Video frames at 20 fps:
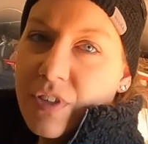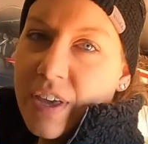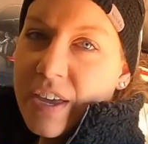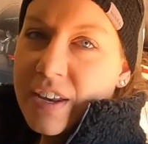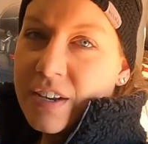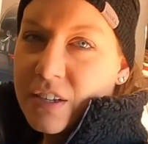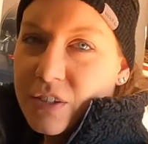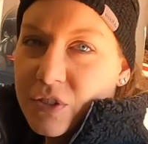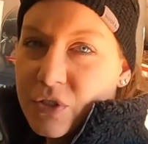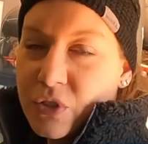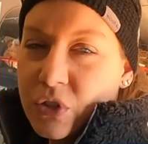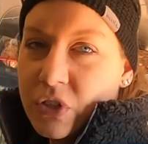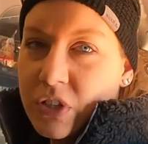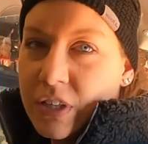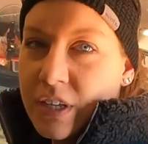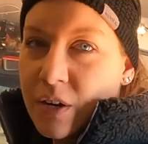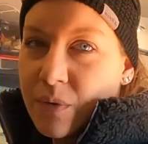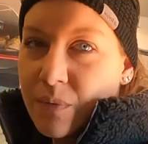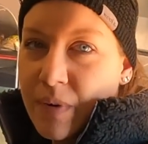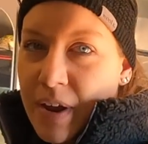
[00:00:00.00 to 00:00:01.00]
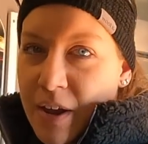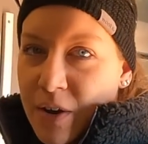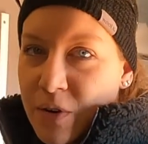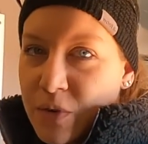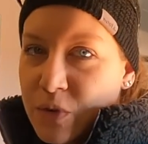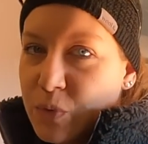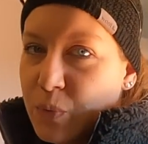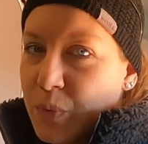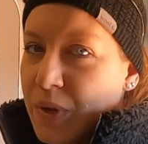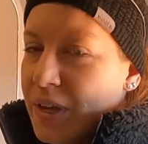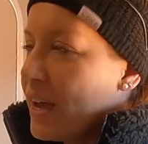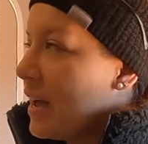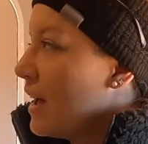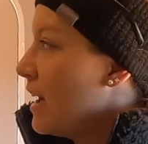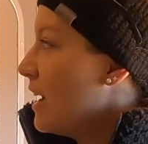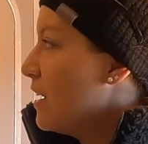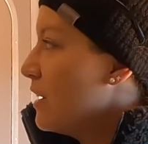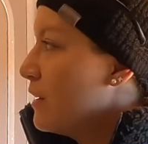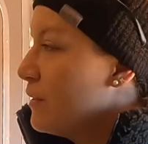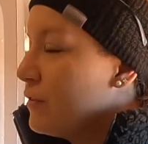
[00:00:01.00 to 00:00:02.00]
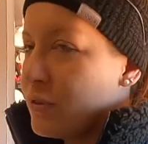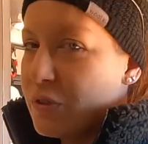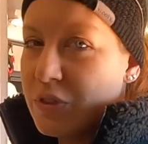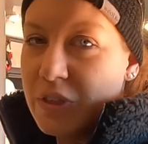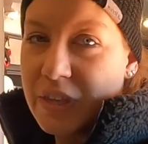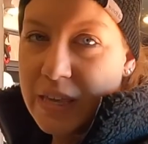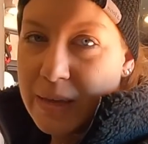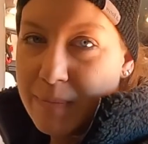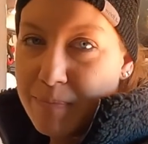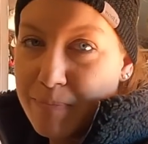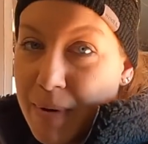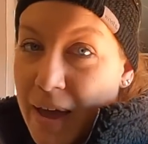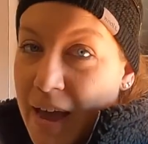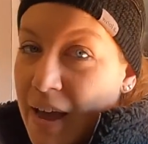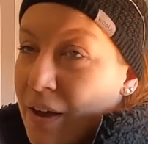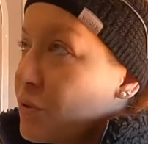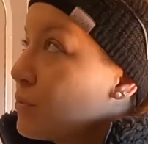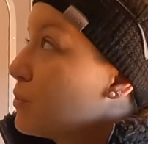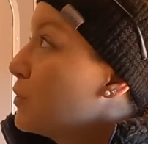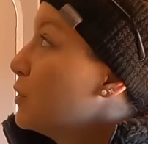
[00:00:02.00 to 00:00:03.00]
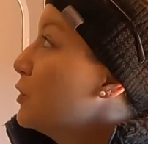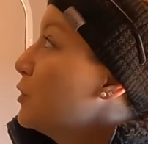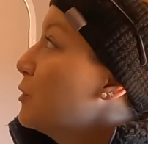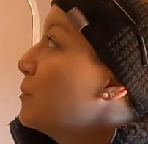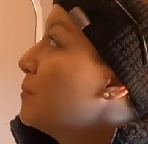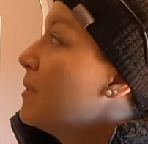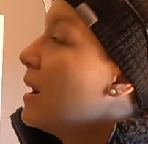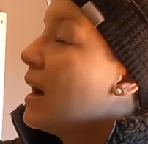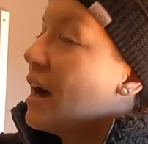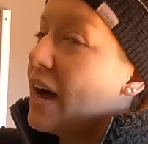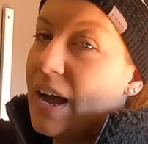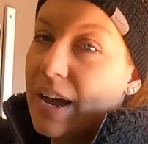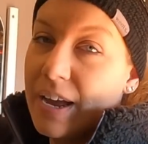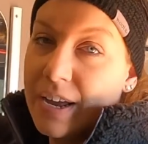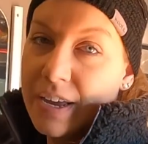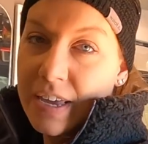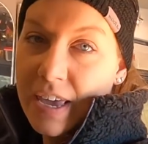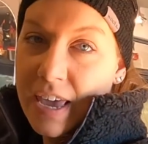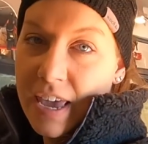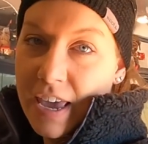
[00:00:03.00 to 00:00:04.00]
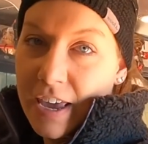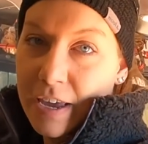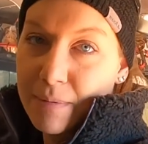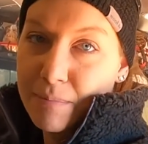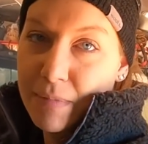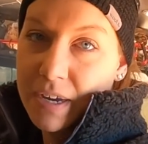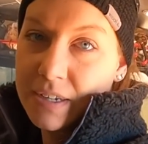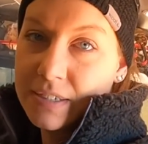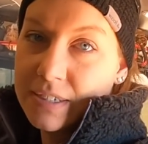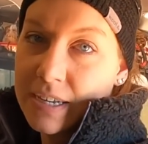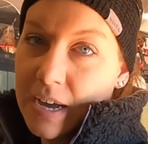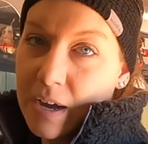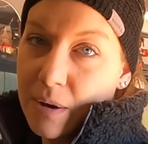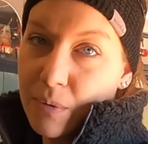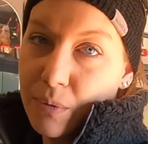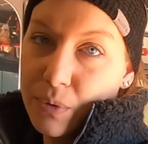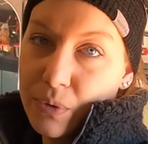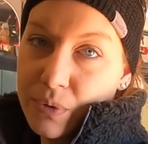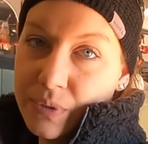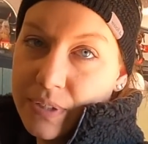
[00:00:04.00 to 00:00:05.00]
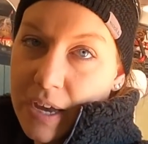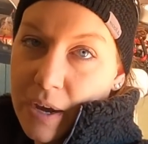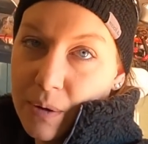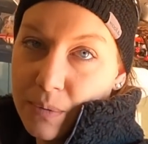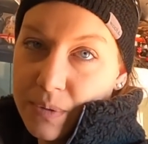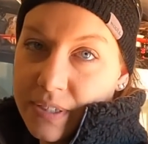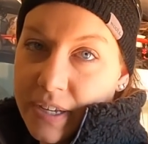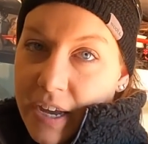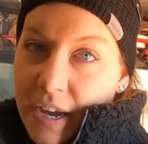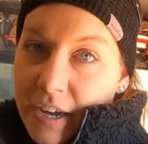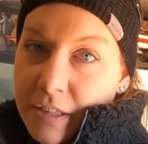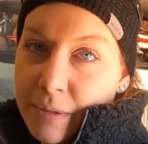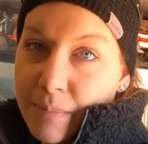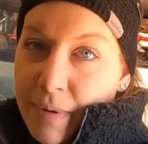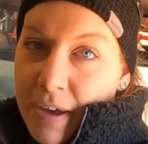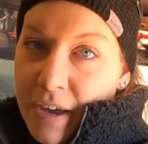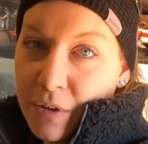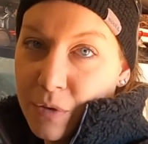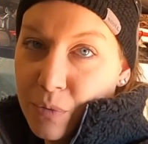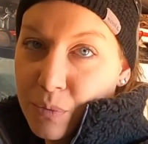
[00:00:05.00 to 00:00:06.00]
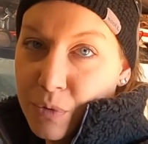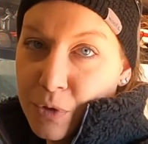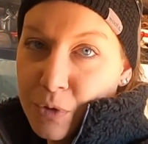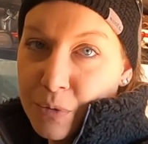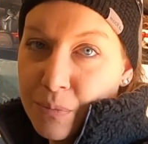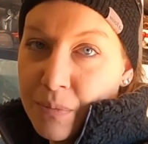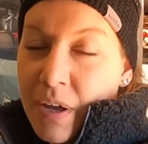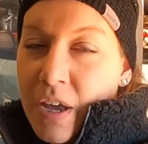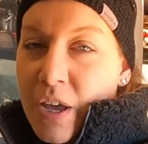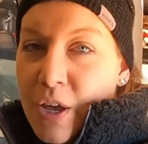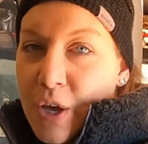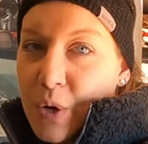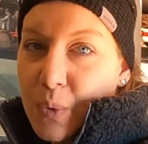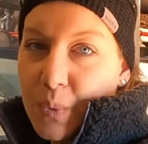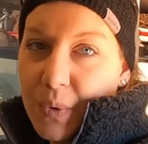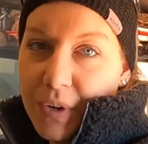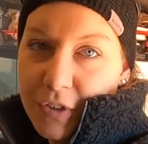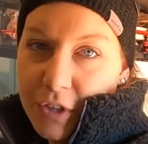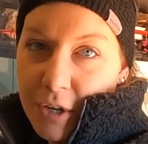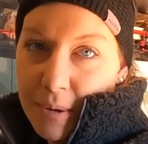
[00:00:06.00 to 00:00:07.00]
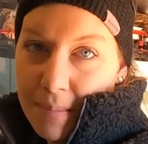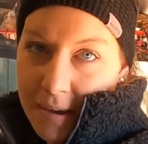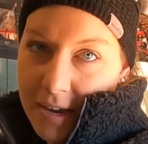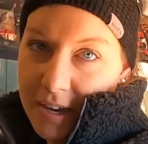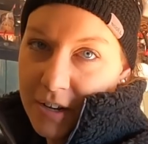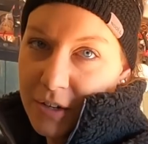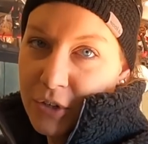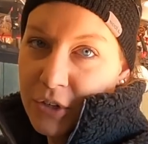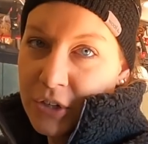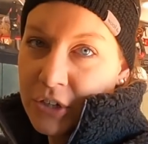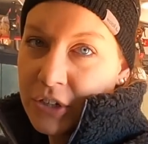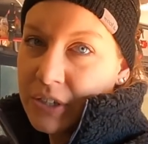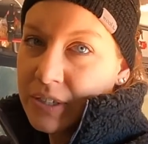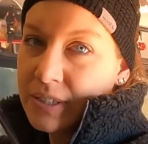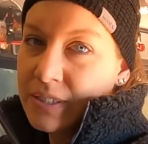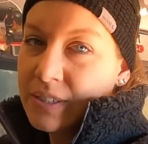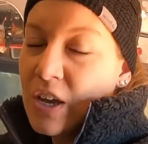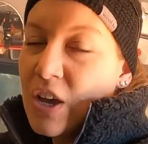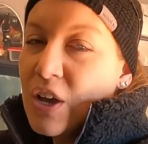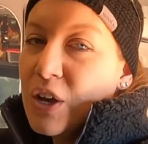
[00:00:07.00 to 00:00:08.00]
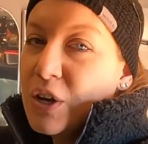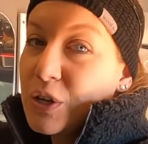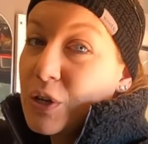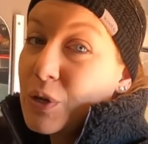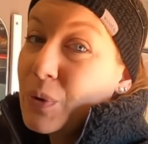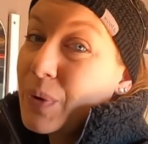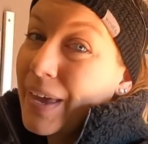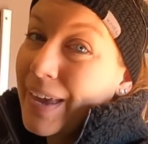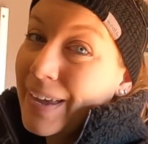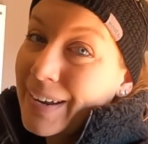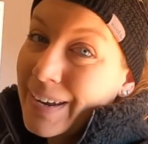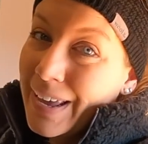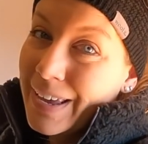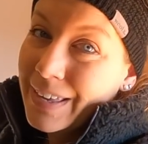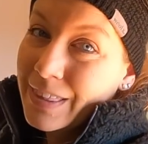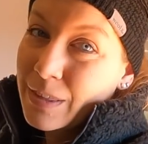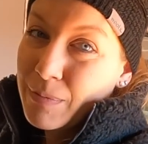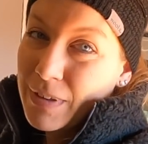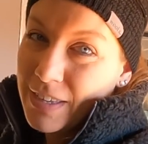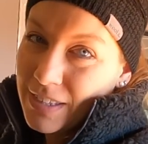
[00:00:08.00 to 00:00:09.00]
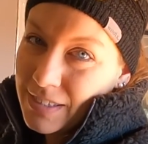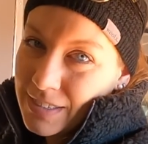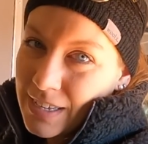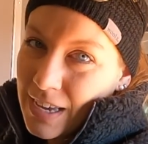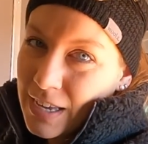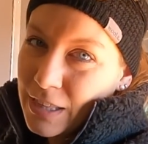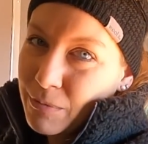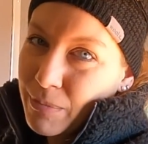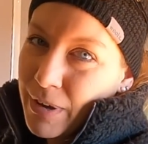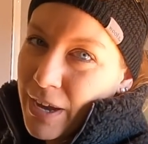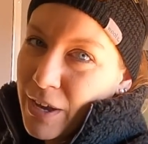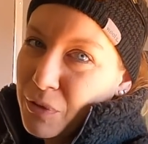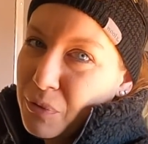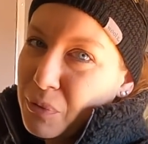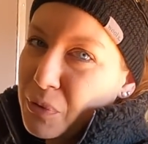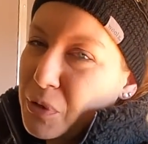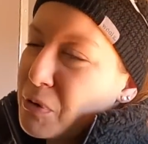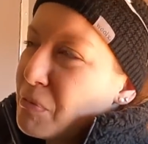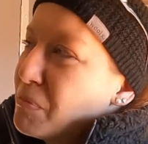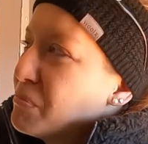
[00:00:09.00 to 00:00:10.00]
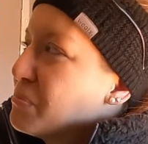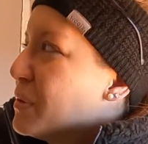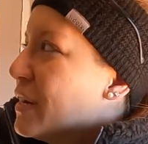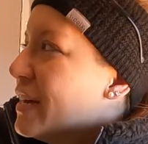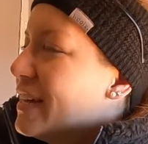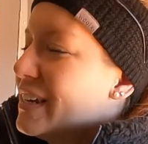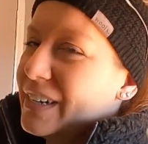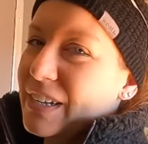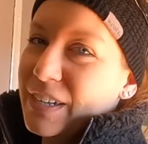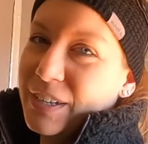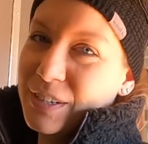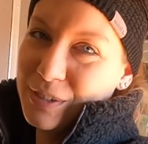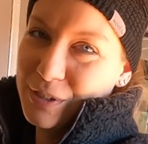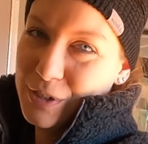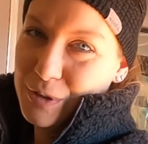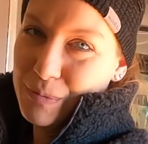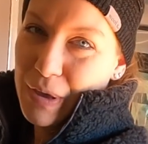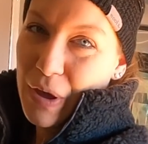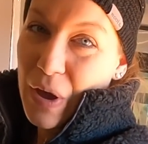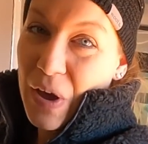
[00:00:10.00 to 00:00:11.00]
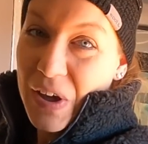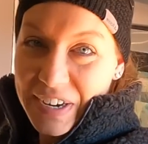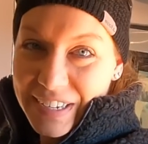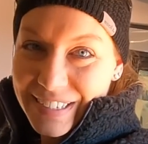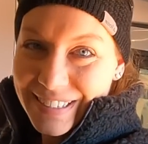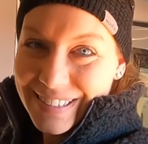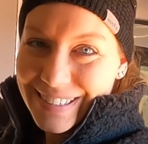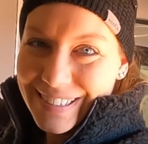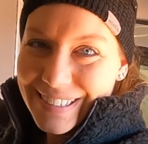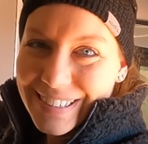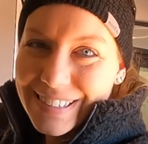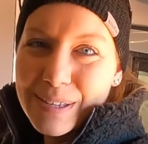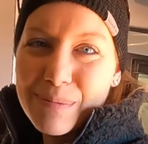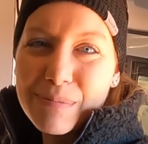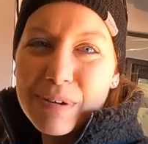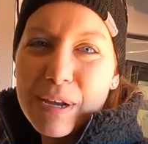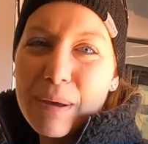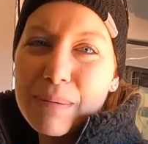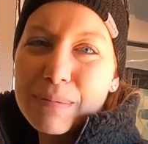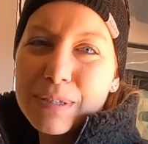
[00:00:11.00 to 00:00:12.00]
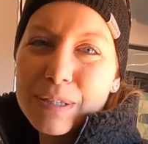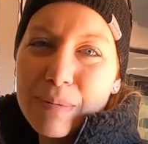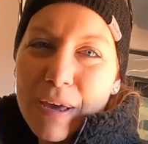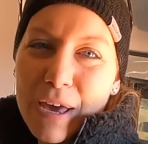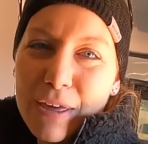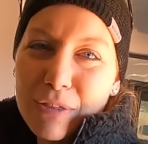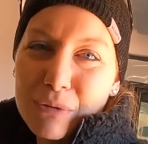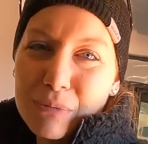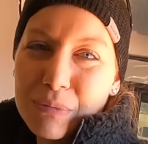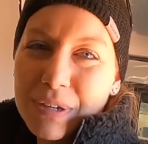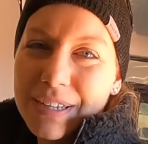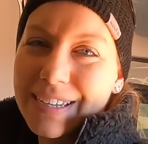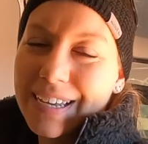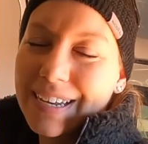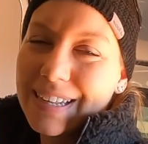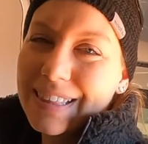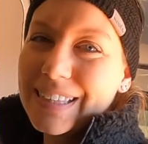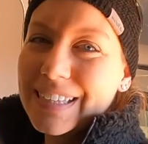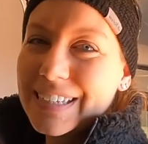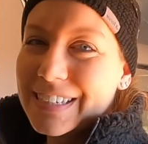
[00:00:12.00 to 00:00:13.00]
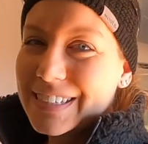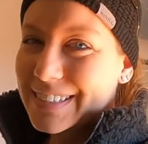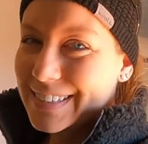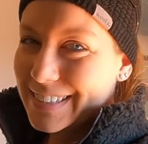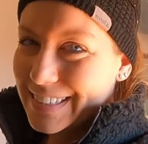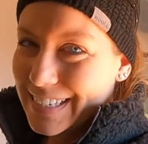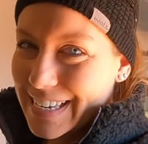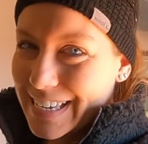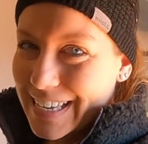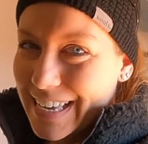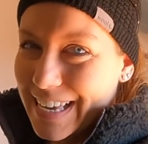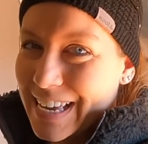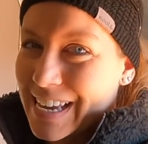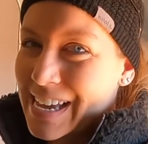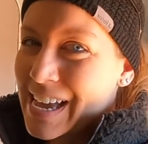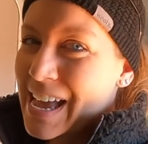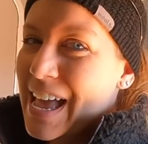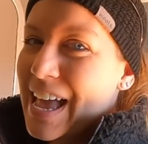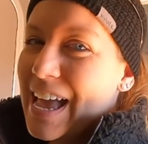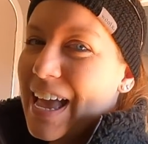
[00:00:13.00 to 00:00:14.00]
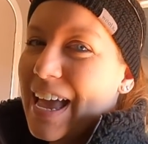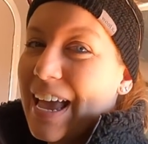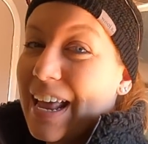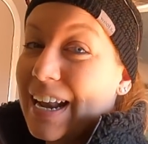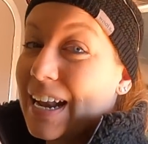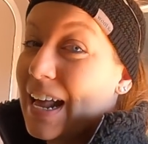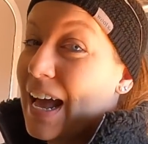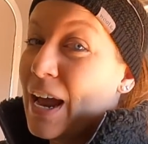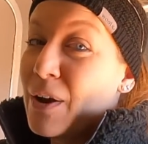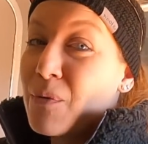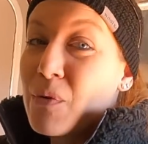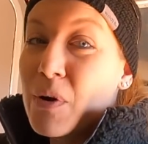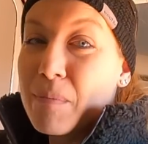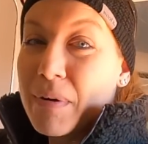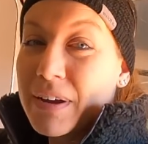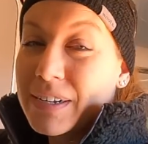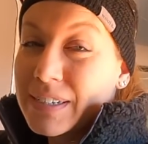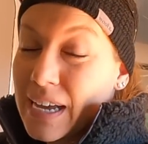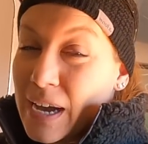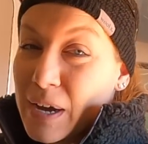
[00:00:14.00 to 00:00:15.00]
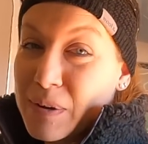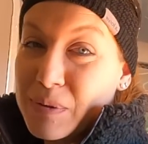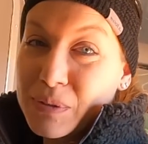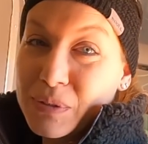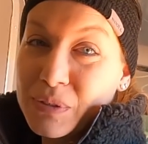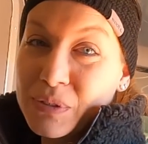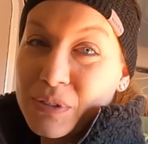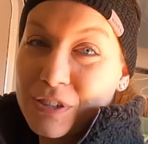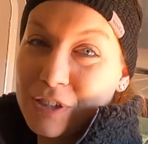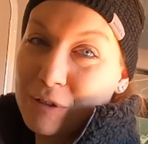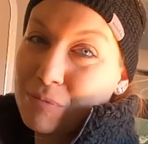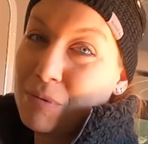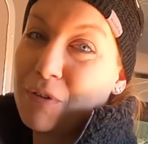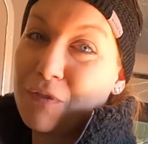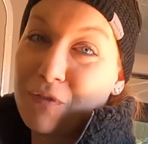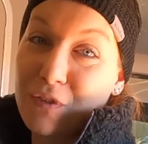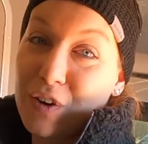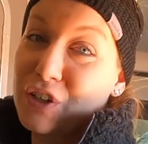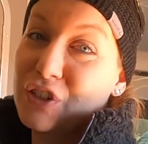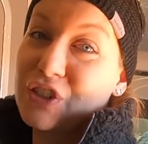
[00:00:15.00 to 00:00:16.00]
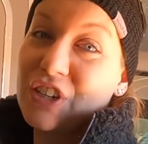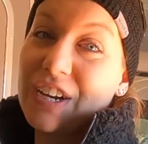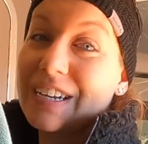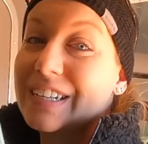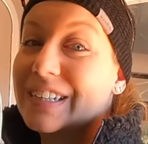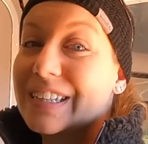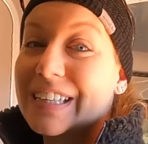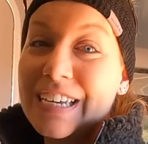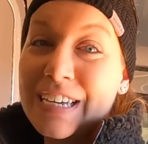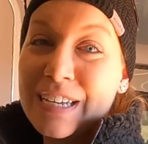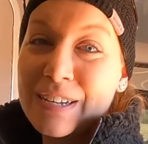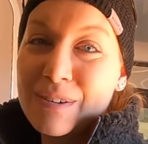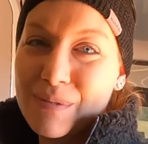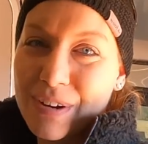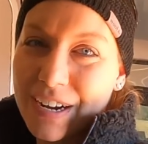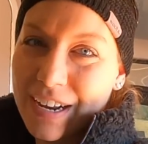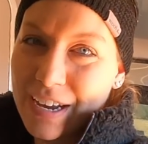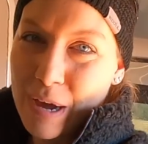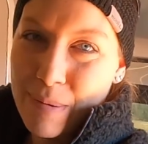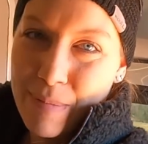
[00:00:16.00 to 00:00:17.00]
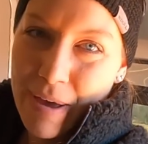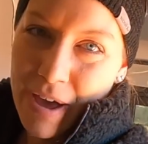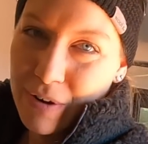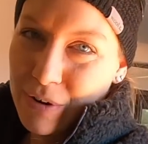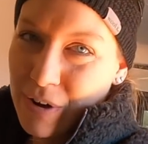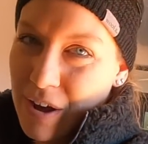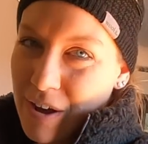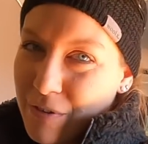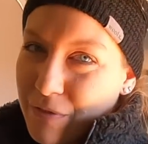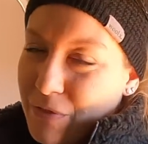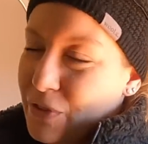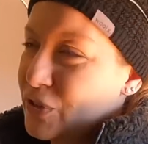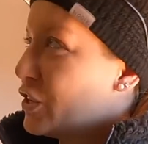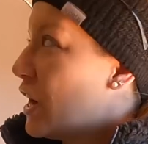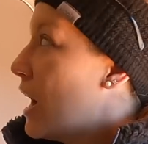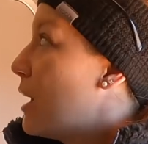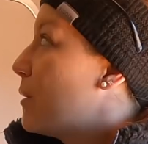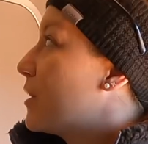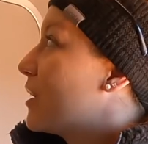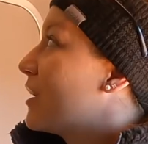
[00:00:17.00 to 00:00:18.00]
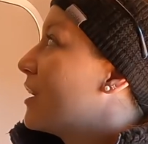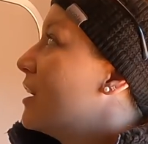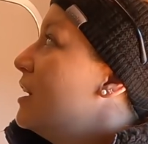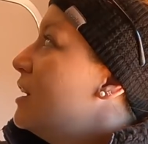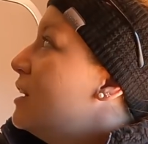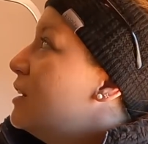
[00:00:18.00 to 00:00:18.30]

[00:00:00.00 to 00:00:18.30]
Then circling around, we have the bathroom. I hang my towels outside the bathroom with command hooks. You can hang them inside the bathroom, but to be honest, sometimes the bathroom can get a little stinky, and I want my towels to be fresh and clean when I come out of the shower.